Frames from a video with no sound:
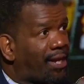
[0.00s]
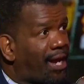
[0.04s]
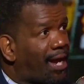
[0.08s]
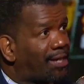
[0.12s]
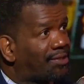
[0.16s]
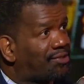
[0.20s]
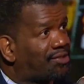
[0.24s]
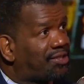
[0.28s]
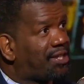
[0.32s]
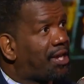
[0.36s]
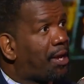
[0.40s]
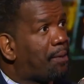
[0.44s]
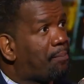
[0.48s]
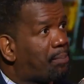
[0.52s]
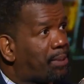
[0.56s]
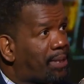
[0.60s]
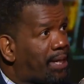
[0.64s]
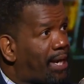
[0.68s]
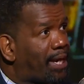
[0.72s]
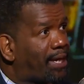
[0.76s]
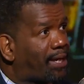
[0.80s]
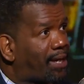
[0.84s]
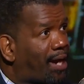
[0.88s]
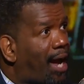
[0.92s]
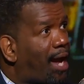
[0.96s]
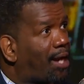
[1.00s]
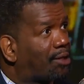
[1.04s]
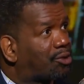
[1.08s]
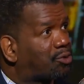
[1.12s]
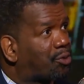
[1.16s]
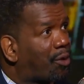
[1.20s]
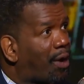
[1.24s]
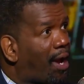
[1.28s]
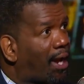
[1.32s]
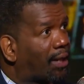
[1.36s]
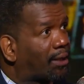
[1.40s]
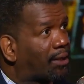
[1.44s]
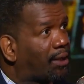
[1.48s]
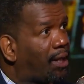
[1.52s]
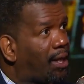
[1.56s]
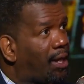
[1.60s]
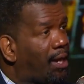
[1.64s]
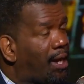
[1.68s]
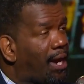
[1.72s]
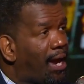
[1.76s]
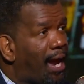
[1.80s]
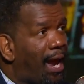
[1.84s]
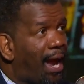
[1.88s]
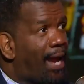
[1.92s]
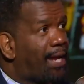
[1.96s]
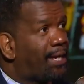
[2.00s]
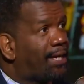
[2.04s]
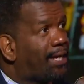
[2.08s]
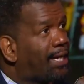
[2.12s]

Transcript: has the NBA contract. And